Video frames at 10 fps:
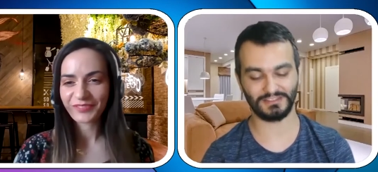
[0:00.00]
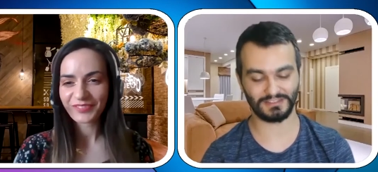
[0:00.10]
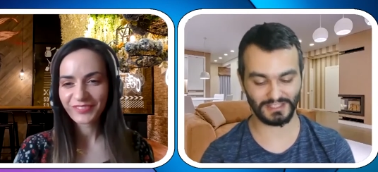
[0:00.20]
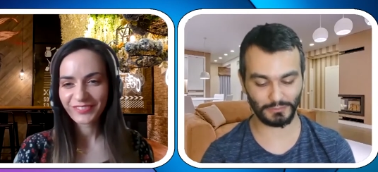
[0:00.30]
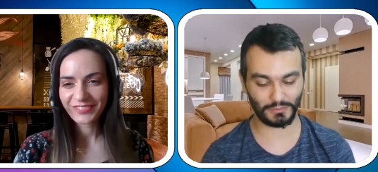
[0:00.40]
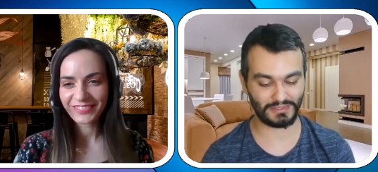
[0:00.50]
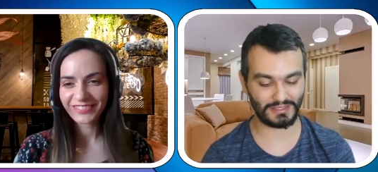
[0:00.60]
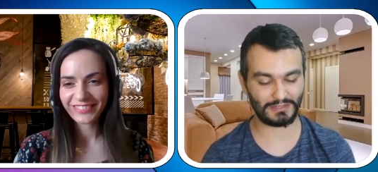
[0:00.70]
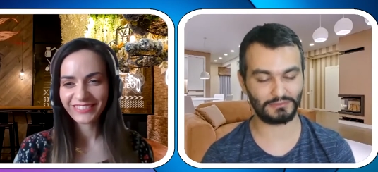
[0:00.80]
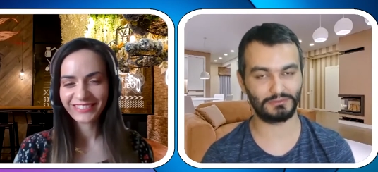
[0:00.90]
Speaker 1: Okay,
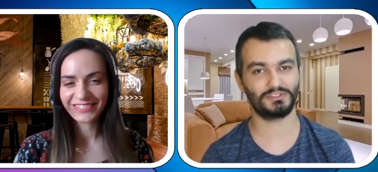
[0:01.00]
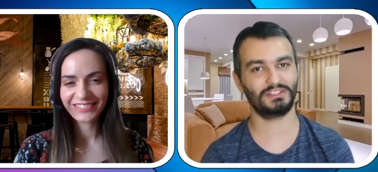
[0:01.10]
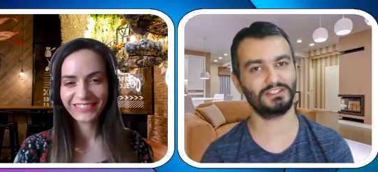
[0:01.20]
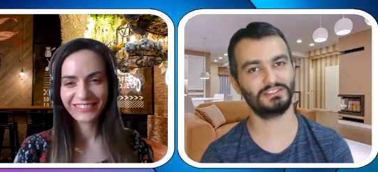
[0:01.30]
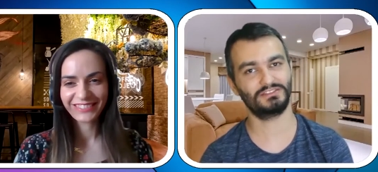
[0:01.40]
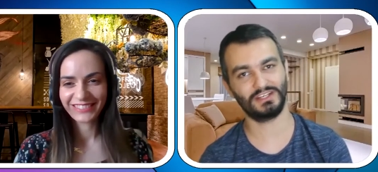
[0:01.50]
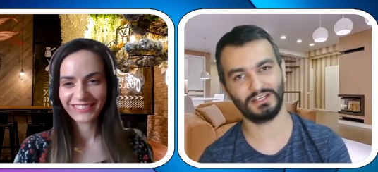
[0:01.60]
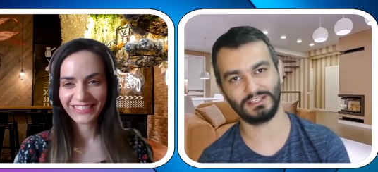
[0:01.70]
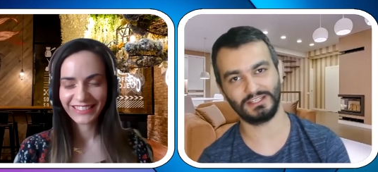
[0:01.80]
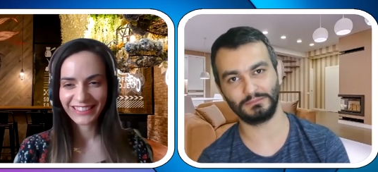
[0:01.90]
without losing any
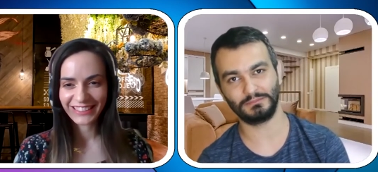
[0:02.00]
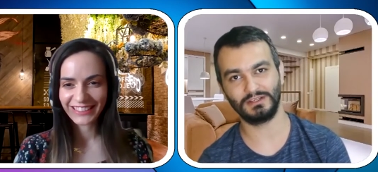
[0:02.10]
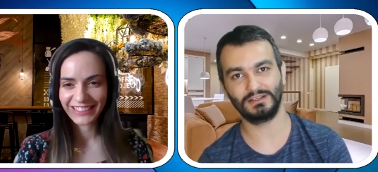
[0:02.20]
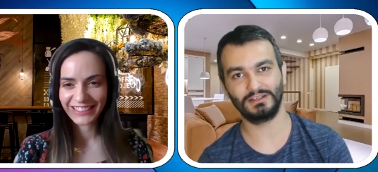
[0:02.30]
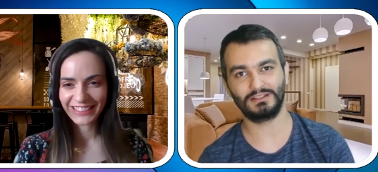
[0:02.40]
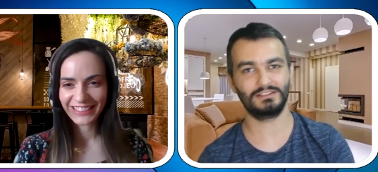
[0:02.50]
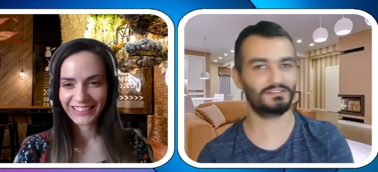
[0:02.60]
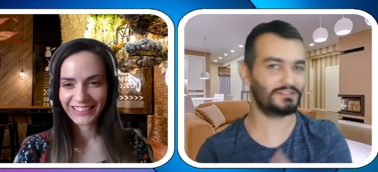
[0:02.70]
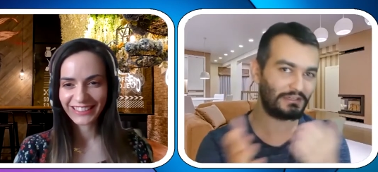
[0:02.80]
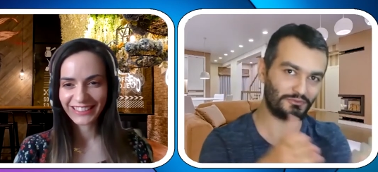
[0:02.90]
time,
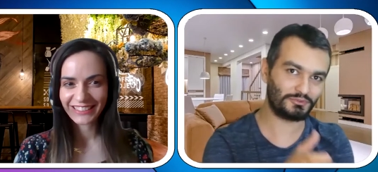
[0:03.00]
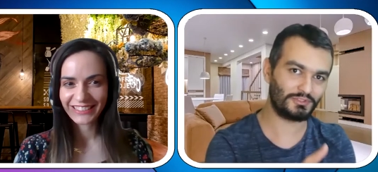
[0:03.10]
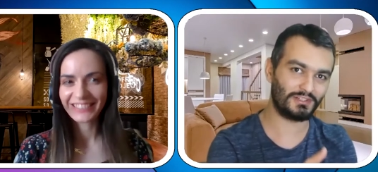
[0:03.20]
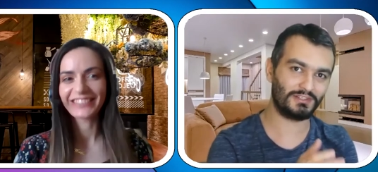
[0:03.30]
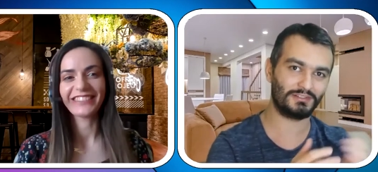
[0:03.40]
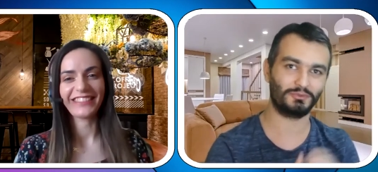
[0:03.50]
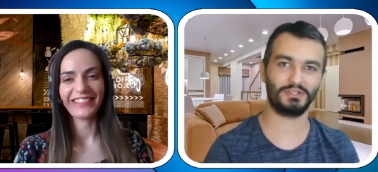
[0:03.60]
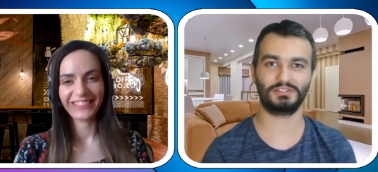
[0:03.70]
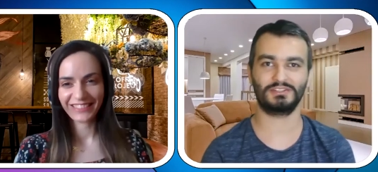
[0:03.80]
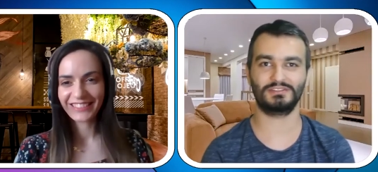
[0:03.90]
let's dive into the
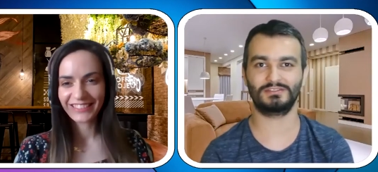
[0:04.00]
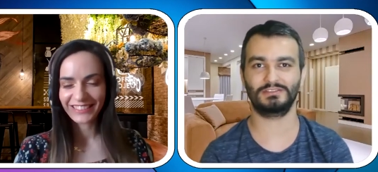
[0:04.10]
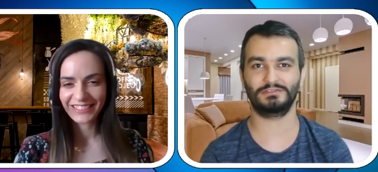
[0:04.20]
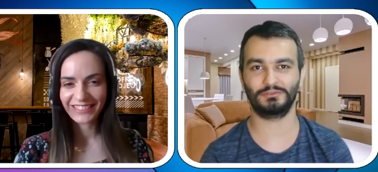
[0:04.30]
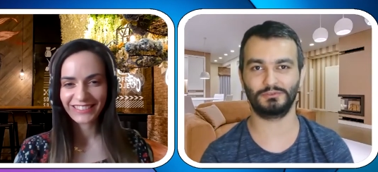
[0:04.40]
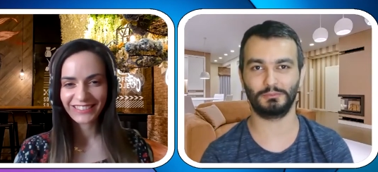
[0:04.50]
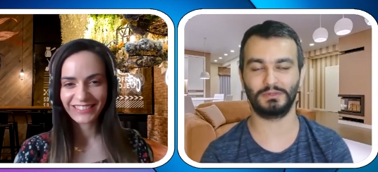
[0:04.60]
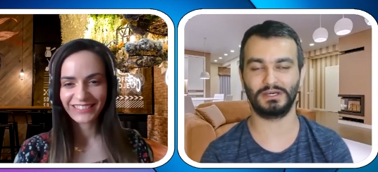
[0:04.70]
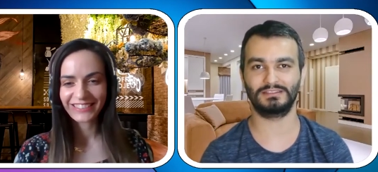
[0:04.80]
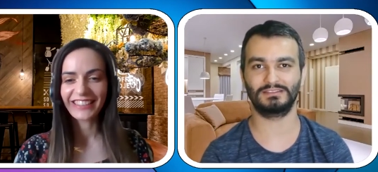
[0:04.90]
questions, if you don't
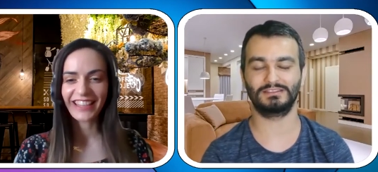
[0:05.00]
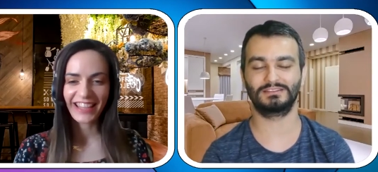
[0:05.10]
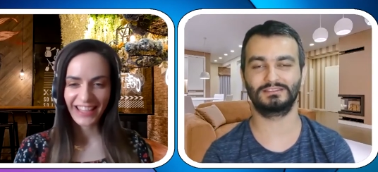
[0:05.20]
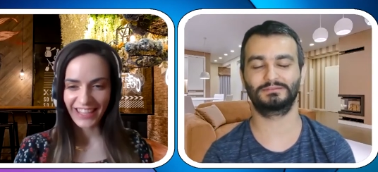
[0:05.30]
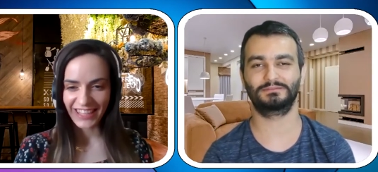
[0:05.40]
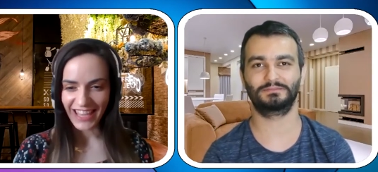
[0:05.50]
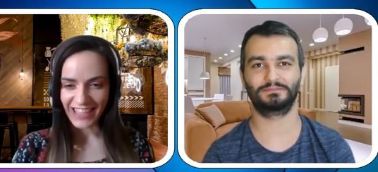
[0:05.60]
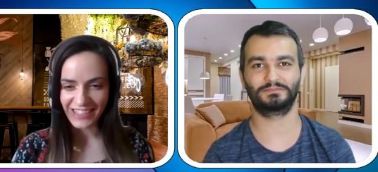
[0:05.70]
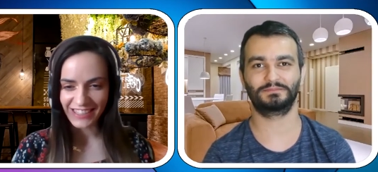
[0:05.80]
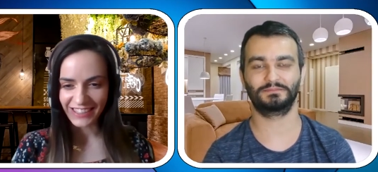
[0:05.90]
mind.
Speaker 2: Yes,
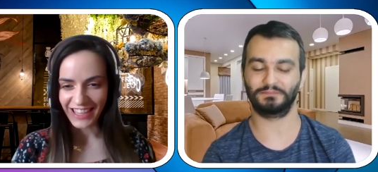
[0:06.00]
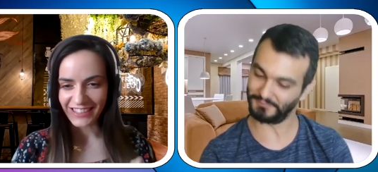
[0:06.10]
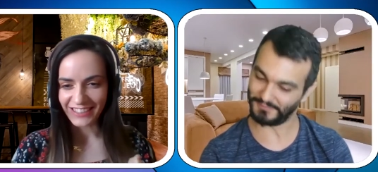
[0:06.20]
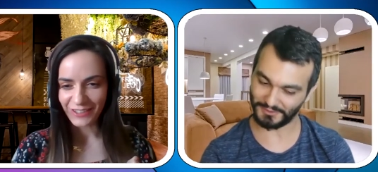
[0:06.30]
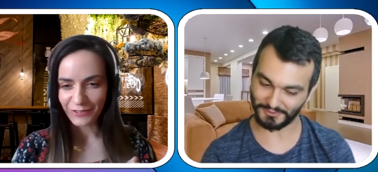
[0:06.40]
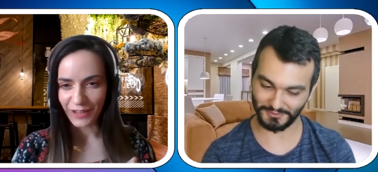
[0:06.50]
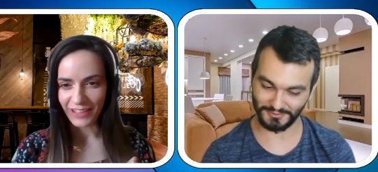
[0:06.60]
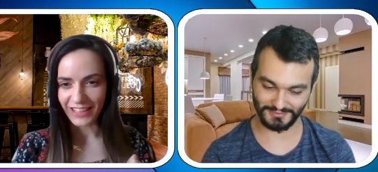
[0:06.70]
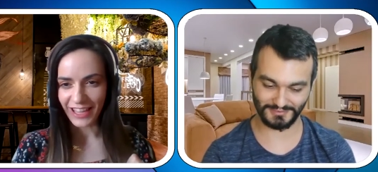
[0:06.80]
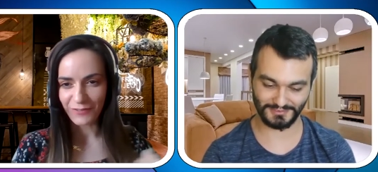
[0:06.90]
yes, that's right.
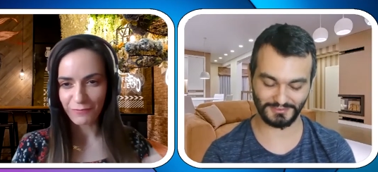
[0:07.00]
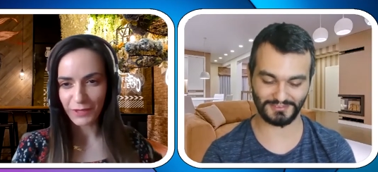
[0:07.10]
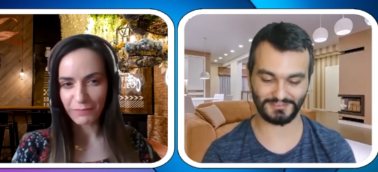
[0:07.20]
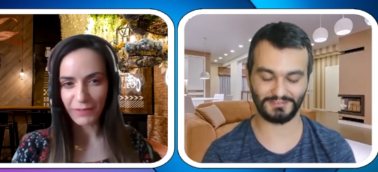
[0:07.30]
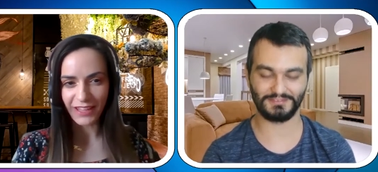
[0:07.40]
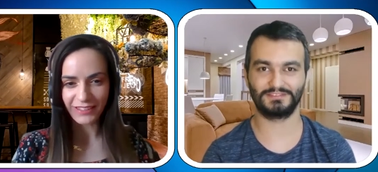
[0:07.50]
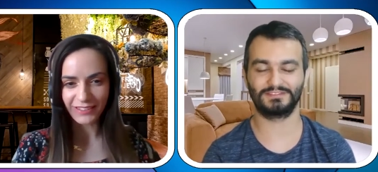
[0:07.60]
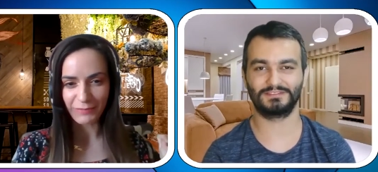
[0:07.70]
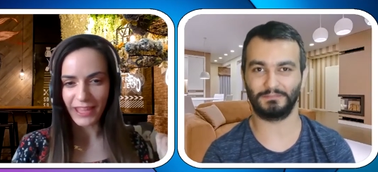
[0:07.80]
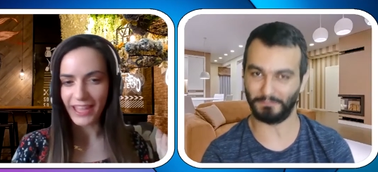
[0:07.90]
I've prepared
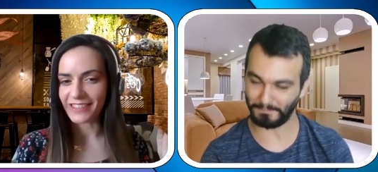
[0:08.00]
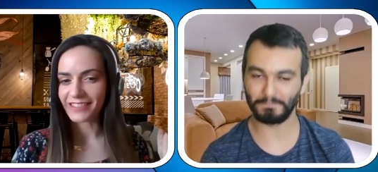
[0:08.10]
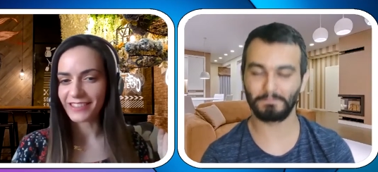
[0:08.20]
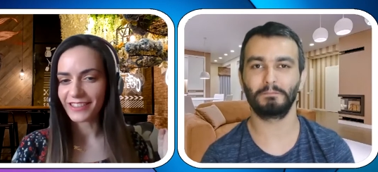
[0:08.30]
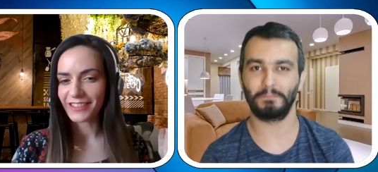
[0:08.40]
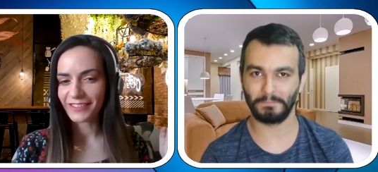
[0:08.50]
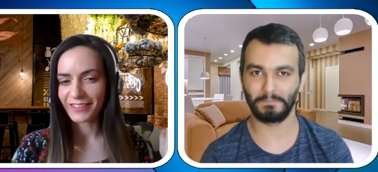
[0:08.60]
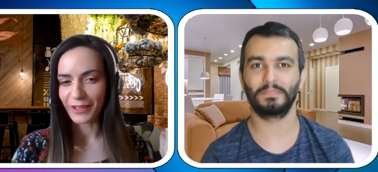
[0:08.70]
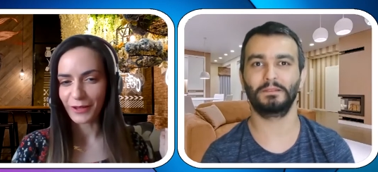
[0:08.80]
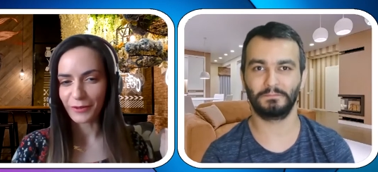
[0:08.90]
my answers,
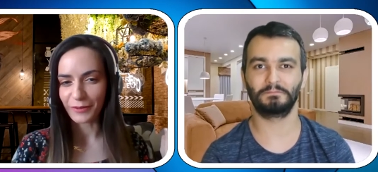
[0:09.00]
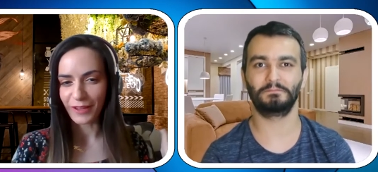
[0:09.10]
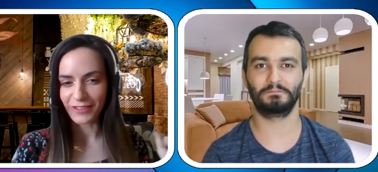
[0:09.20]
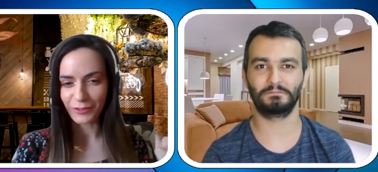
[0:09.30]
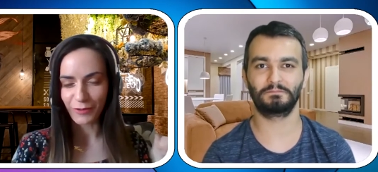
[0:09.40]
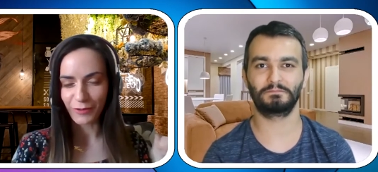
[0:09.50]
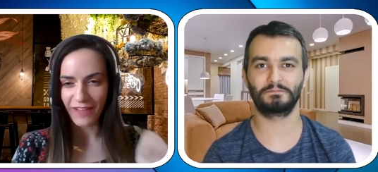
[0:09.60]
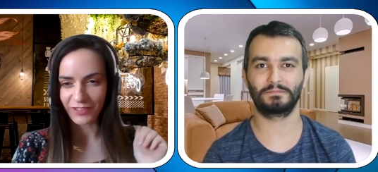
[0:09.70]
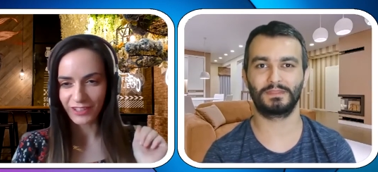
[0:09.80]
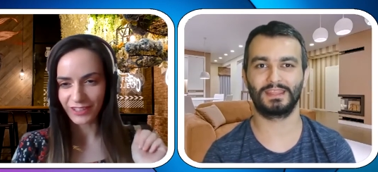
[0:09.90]
so I also have
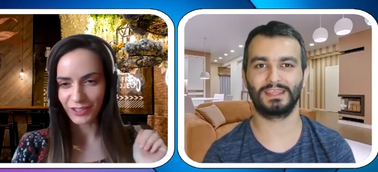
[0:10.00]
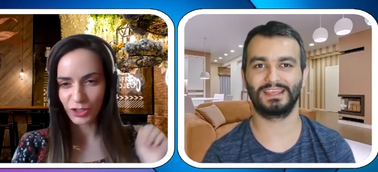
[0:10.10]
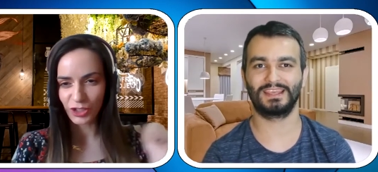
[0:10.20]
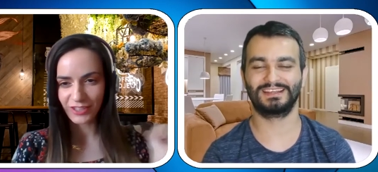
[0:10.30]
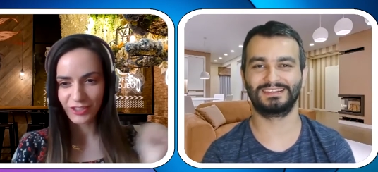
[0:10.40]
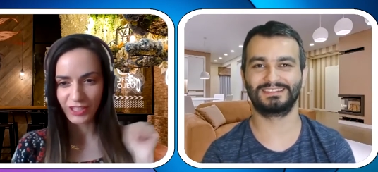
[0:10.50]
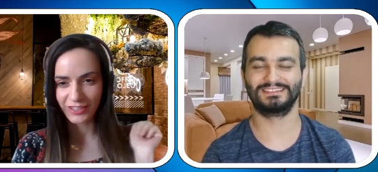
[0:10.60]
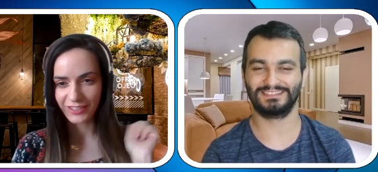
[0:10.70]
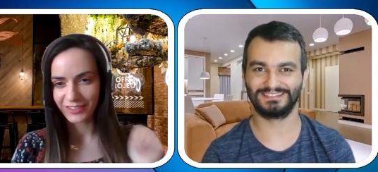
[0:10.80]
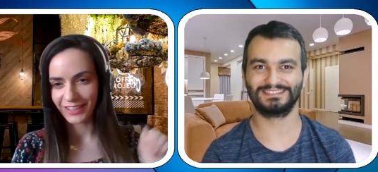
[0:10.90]
a cheat sheet
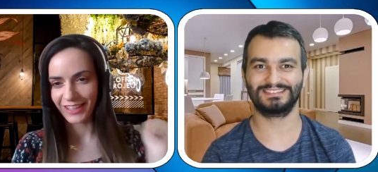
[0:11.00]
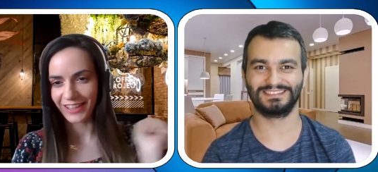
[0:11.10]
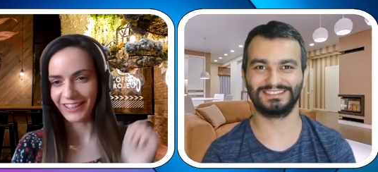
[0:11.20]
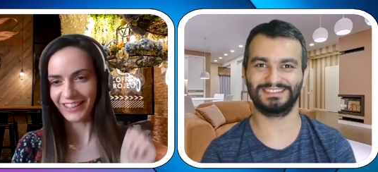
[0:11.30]
here.